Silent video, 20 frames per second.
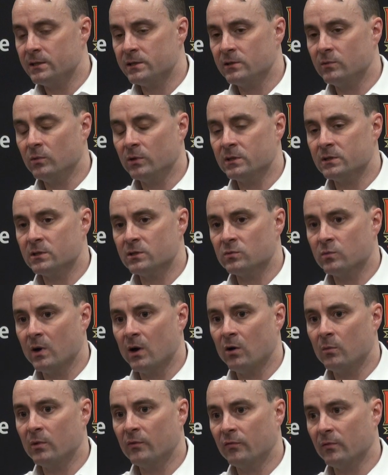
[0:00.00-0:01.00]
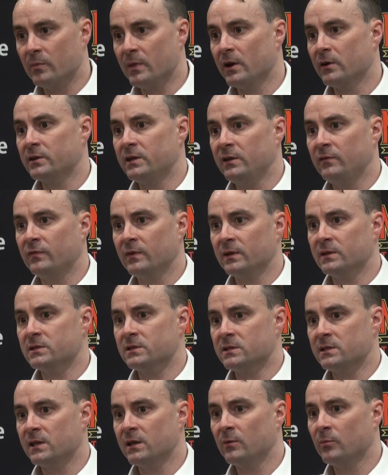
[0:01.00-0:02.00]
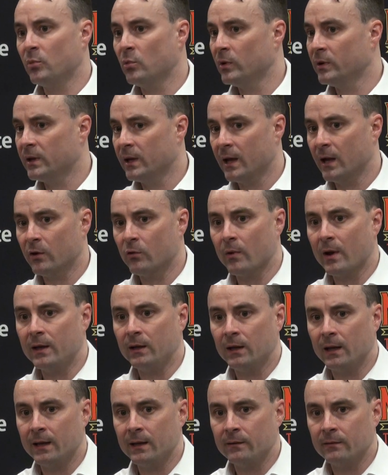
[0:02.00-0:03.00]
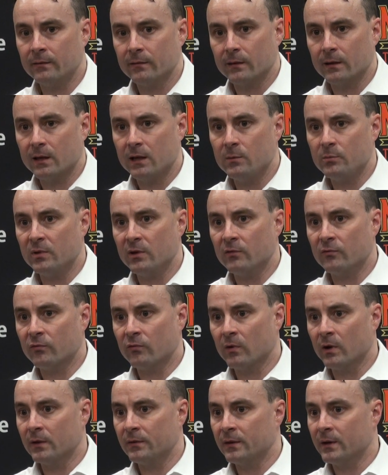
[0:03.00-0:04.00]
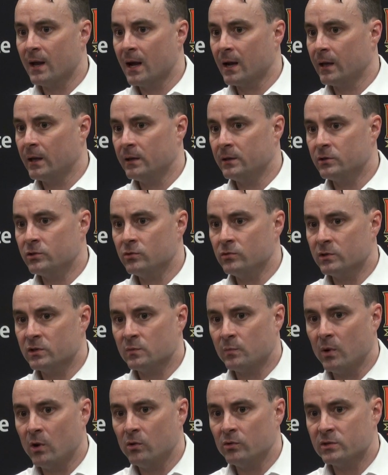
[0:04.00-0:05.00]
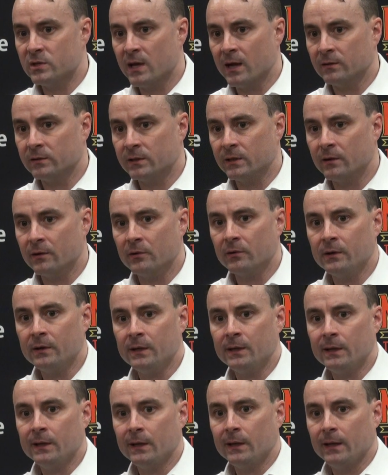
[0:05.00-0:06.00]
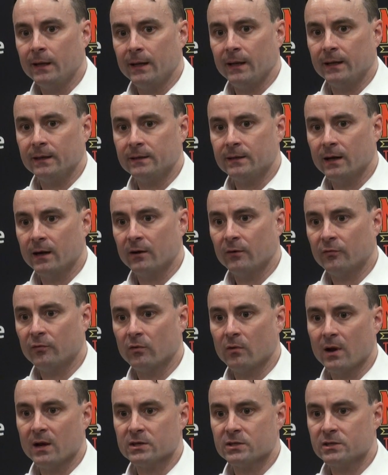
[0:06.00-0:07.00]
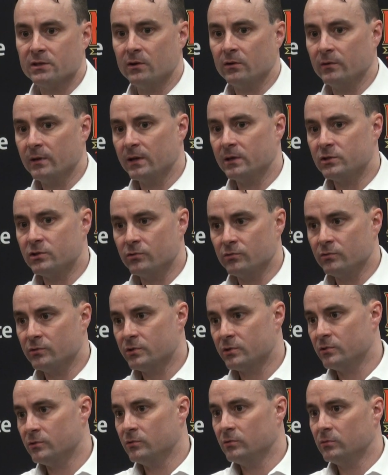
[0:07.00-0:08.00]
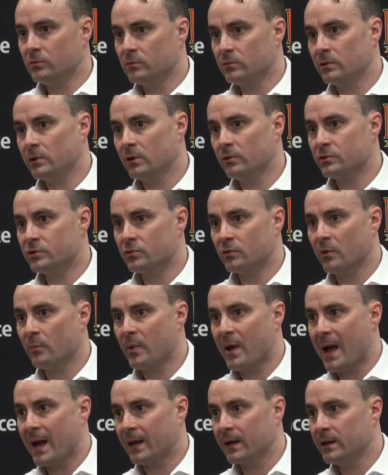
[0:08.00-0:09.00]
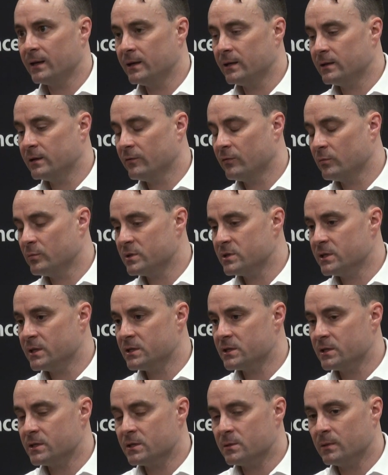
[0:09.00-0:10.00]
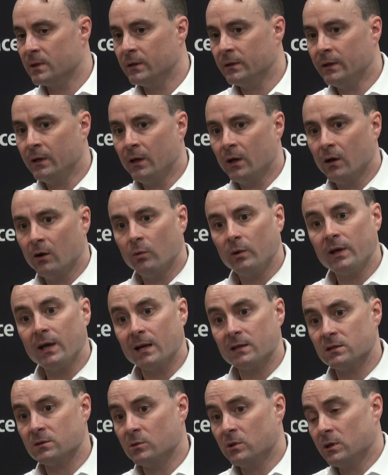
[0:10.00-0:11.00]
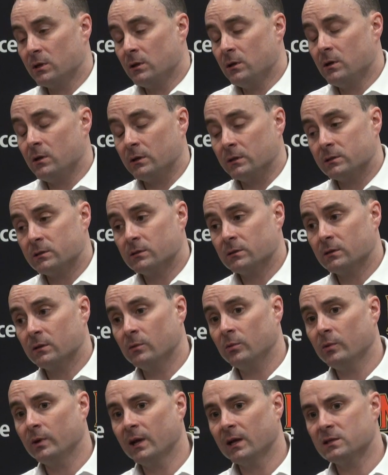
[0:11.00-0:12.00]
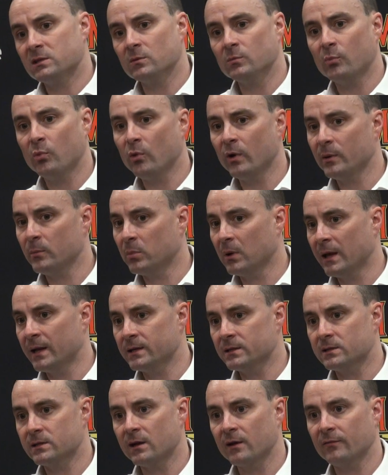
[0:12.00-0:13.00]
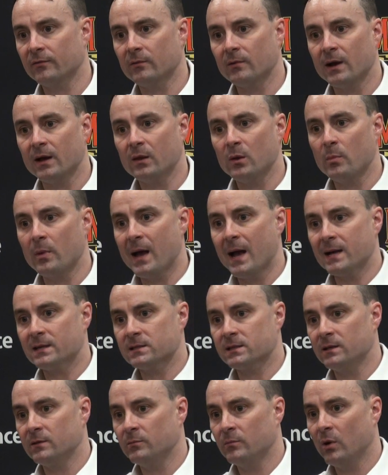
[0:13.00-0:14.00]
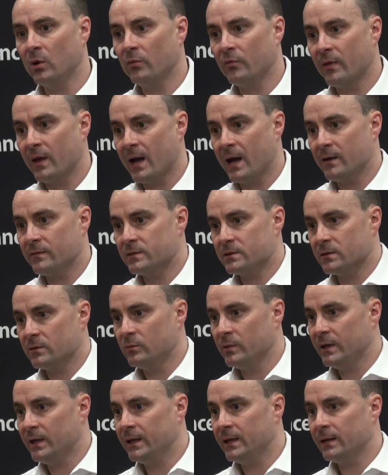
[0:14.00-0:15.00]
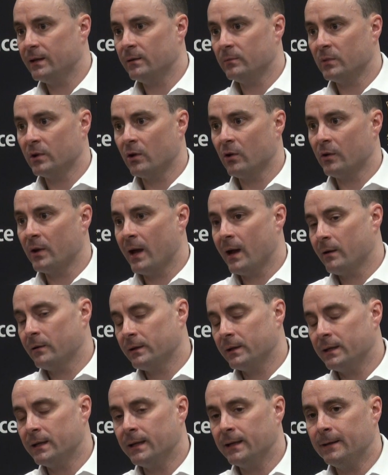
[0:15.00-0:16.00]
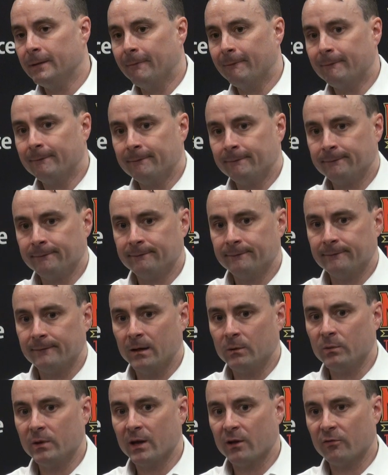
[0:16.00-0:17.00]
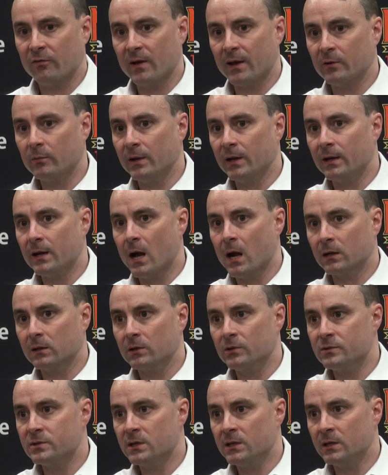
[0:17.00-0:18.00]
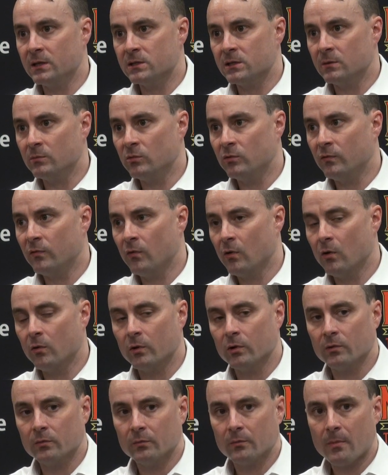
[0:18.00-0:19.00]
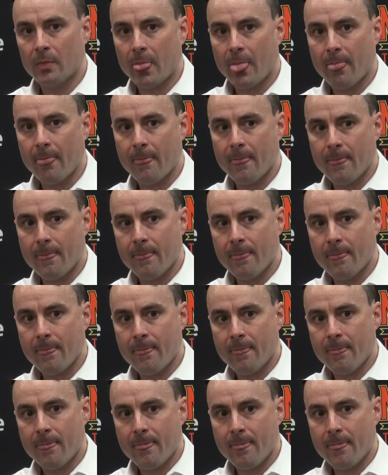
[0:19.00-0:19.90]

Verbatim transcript: easy ones as well. But from their defensive standpoint, they got great length, they keep you in front, they're not getting too exposed out there. And uh, for us, you know, they choose to you know, sort of back it in at different positions. But we got some good looks. We got some point blank stuff around the basket in both halves. We needed them to go down. We didn't. And we got to find a way to knock those in as they move forward. Last question.